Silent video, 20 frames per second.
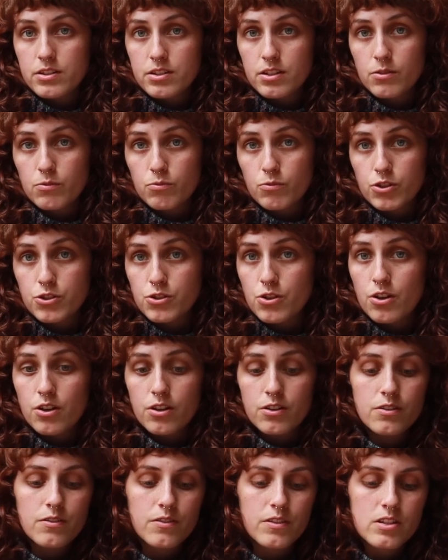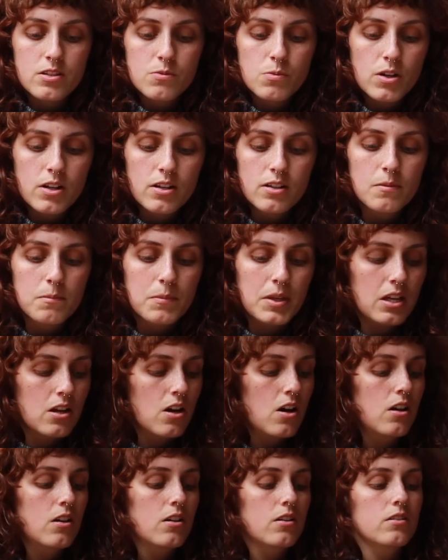to return this one
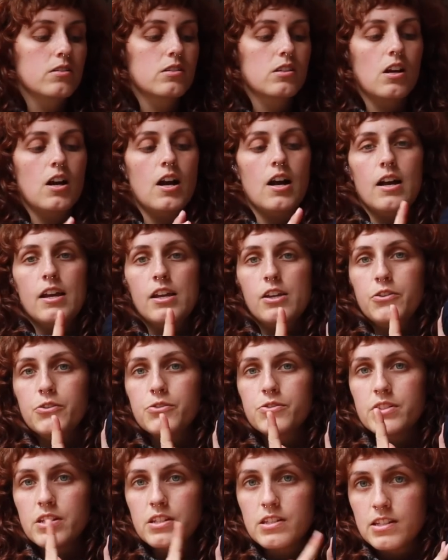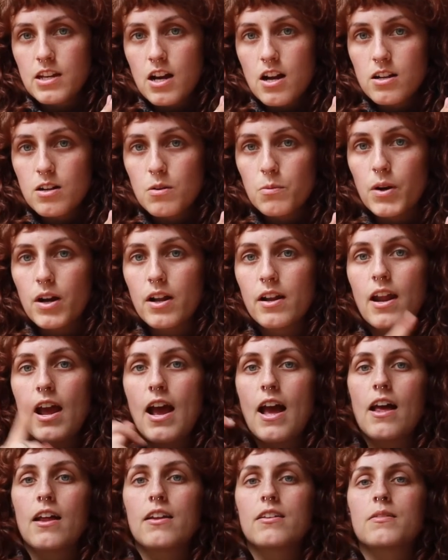because I used this darker one,
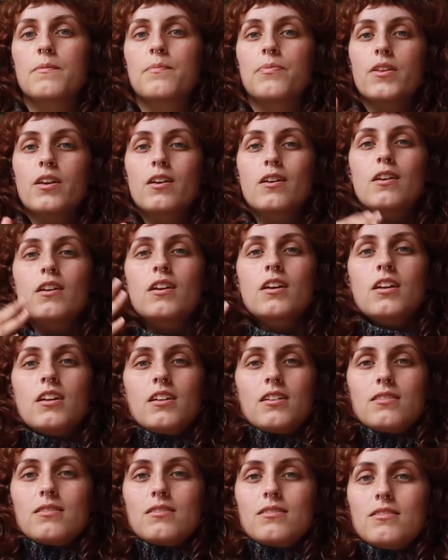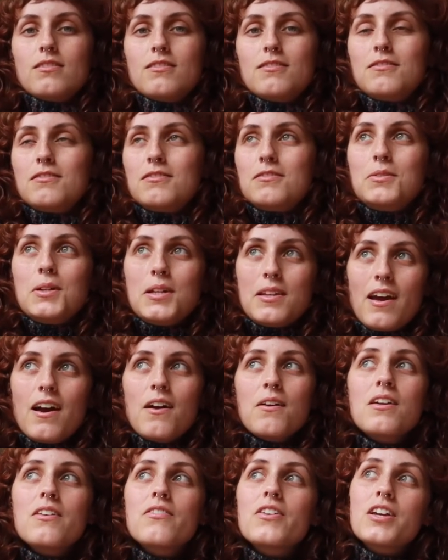and
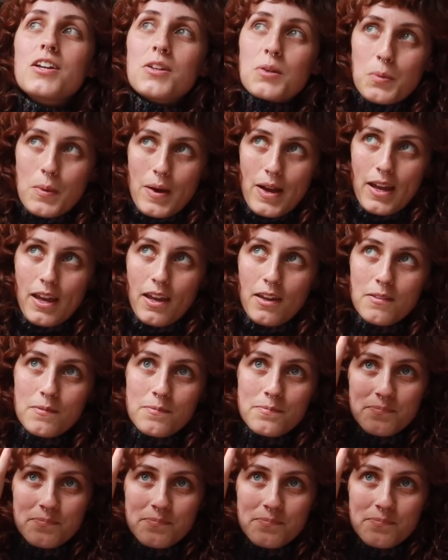without giving it away,